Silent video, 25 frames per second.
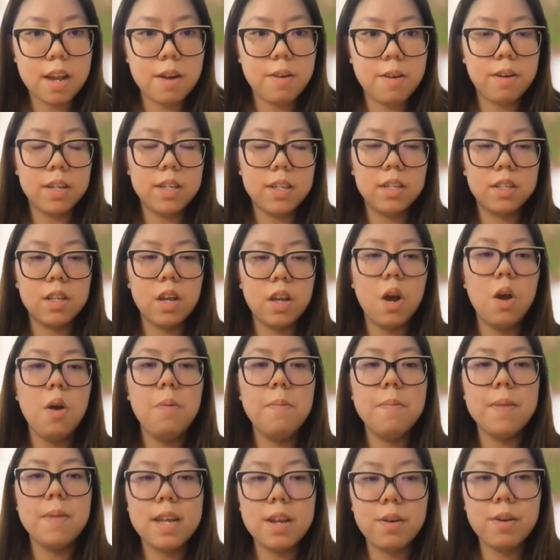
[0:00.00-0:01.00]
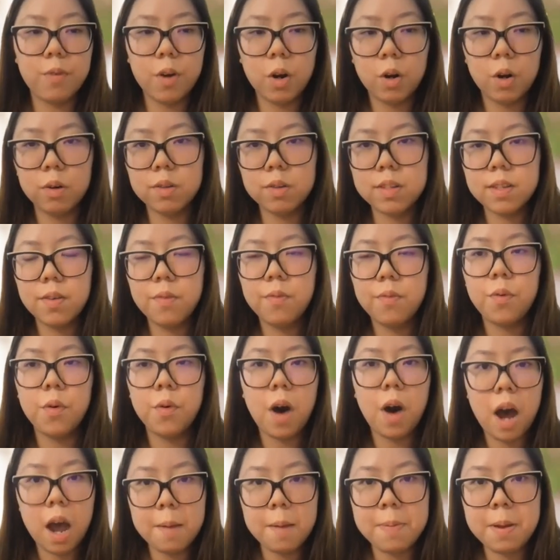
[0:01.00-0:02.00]
there are so many roles
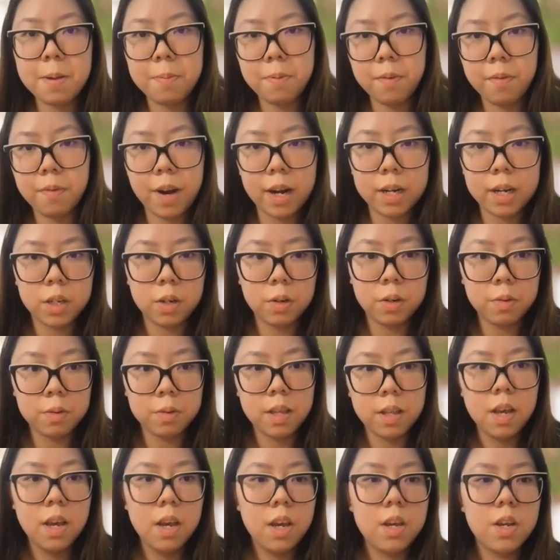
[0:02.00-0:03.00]
for IP professionals.